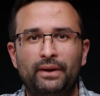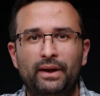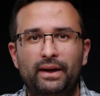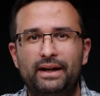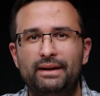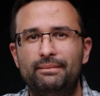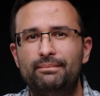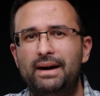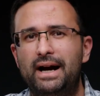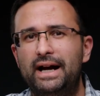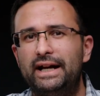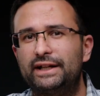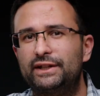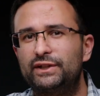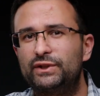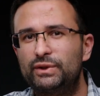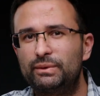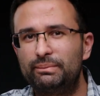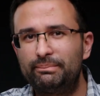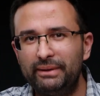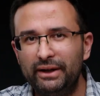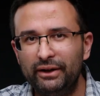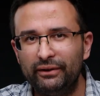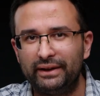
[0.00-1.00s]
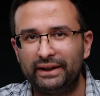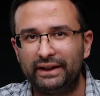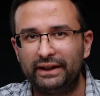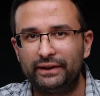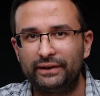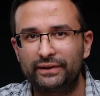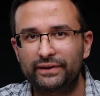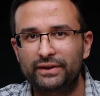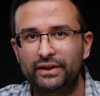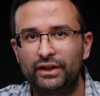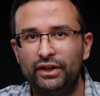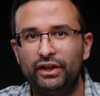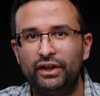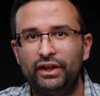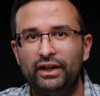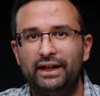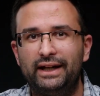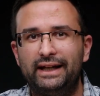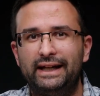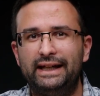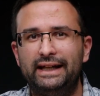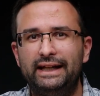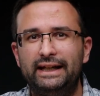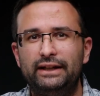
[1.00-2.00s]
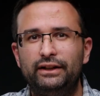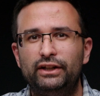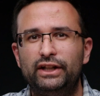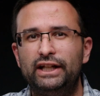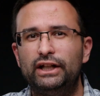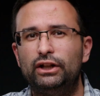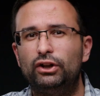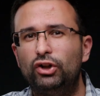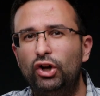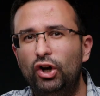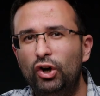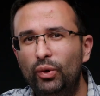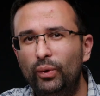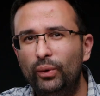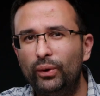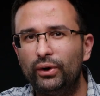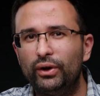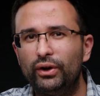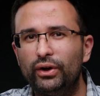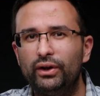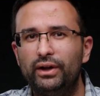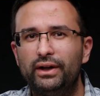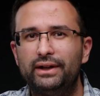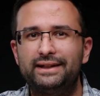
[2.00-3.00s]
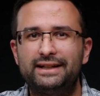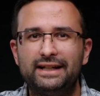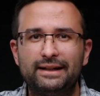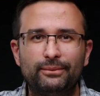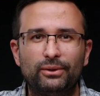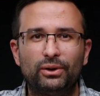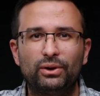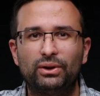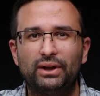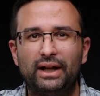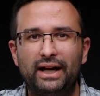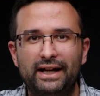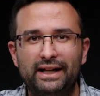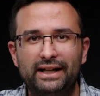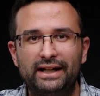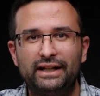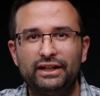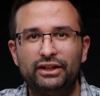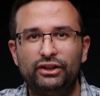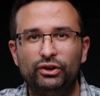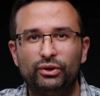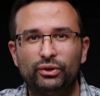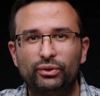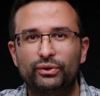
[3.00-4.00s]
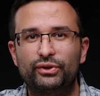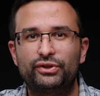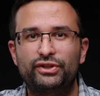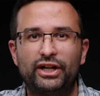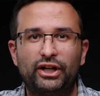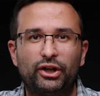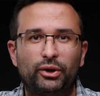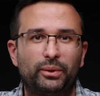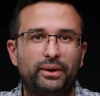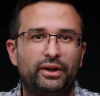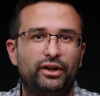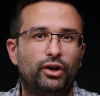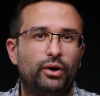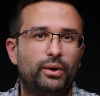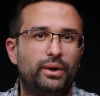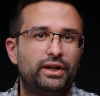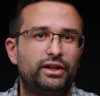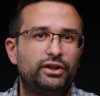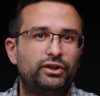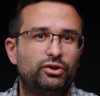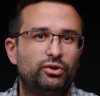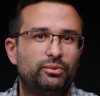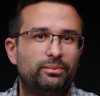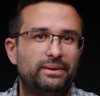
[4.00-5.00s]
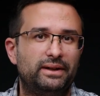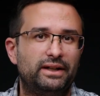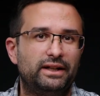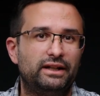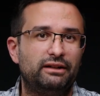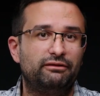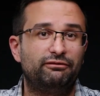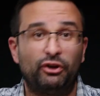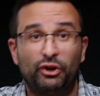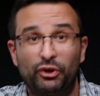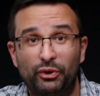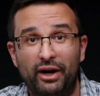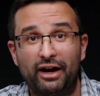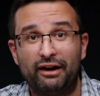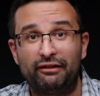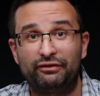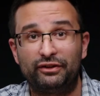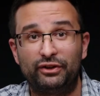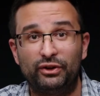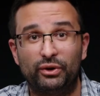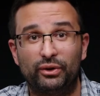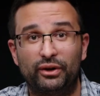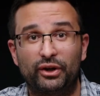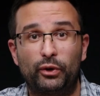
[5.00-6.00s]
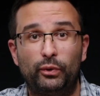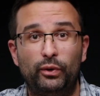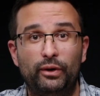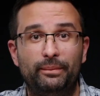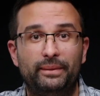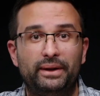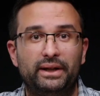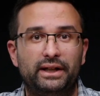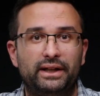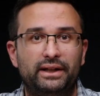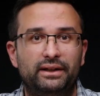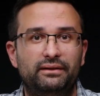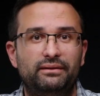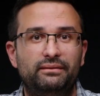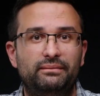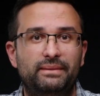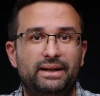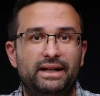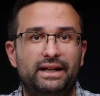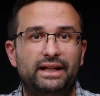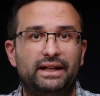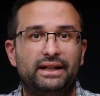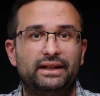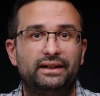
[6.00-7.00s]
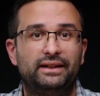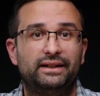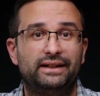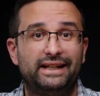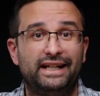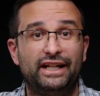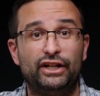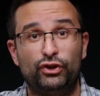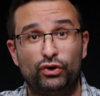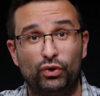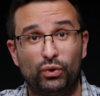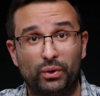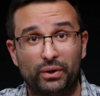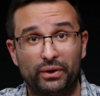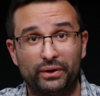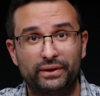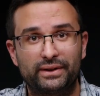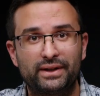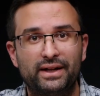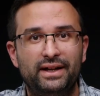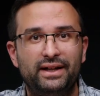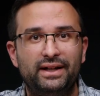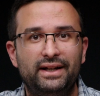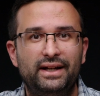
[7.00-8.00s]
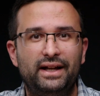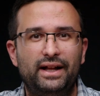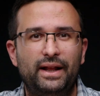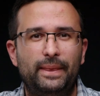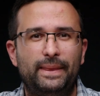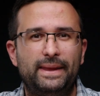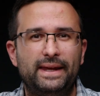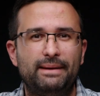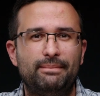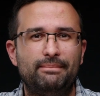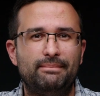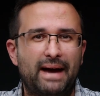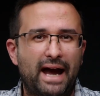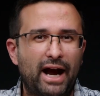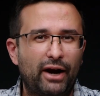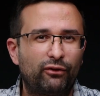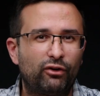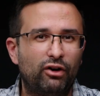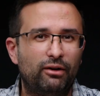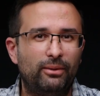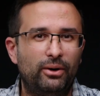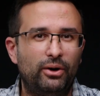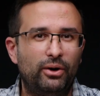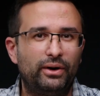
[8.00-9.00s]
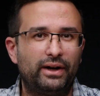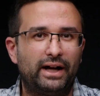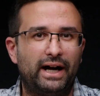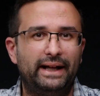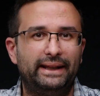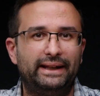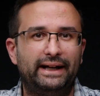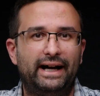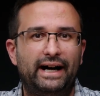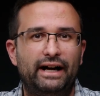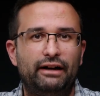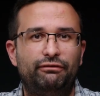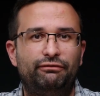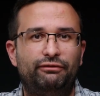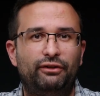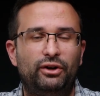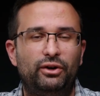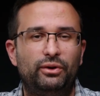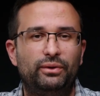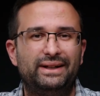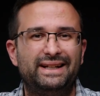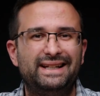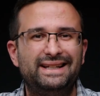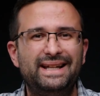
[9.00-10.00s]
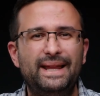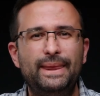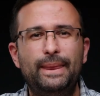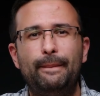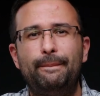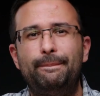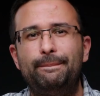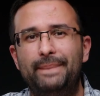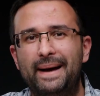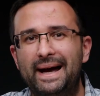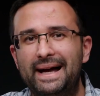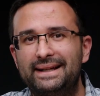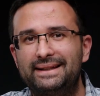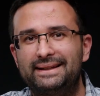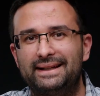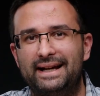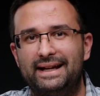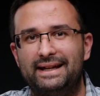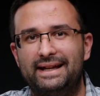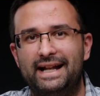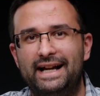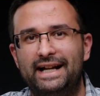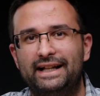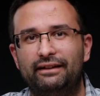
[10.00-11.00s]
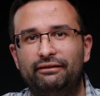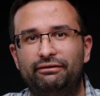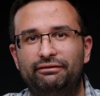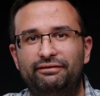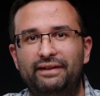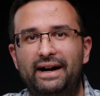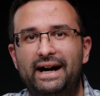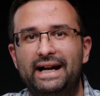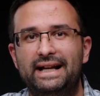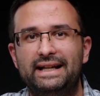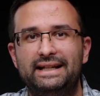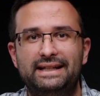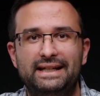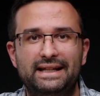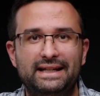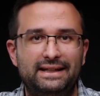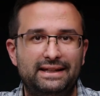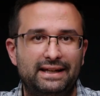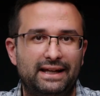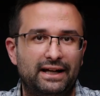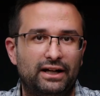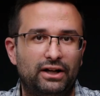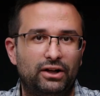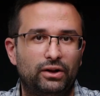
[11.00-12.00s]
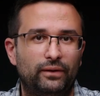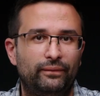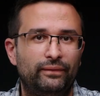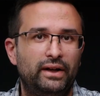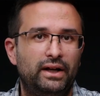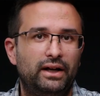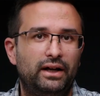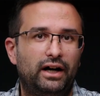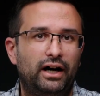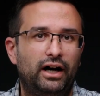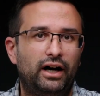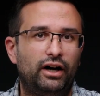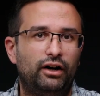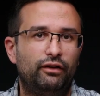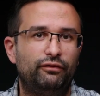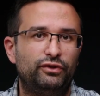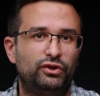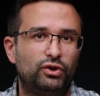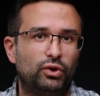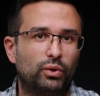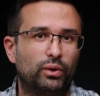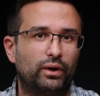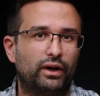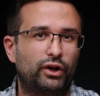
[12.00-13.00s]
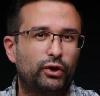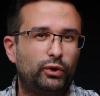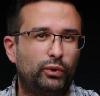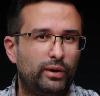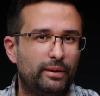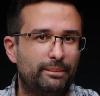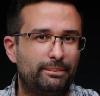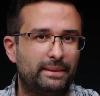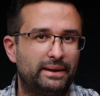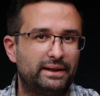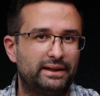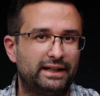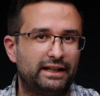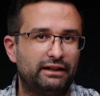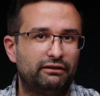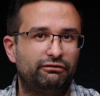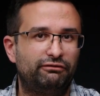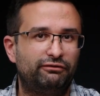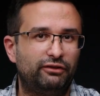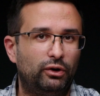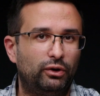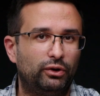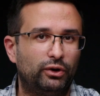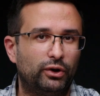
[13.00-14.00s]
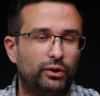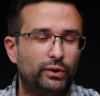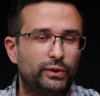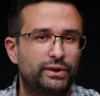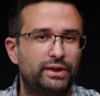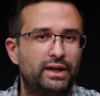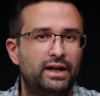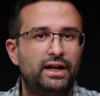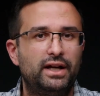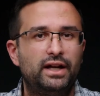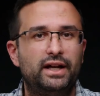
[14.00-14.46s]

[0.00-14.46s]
in my experience, in the lower, dimmer lighting, you're generally going to be photographing your equipment in, meaning indoors. The macro mode on the iPhone isn't the best at getting the fine detail of your equipment in photos,